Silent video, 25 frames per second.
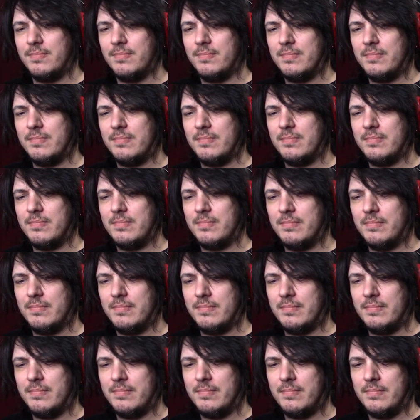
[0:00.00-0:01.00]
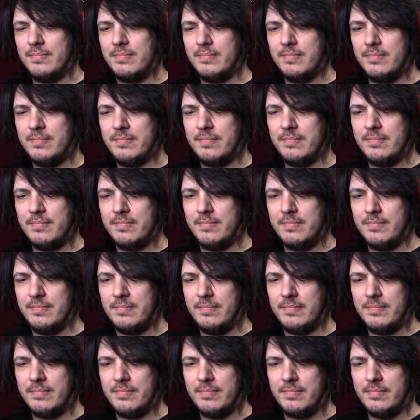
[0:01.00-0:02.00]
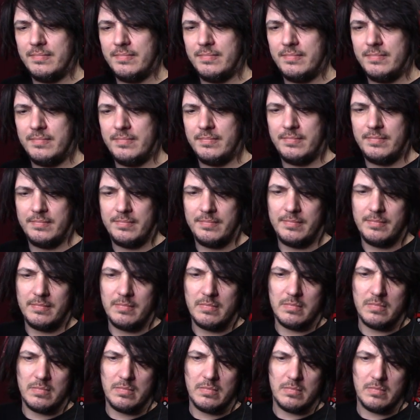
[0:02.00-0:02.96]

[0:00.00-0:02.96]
(silence)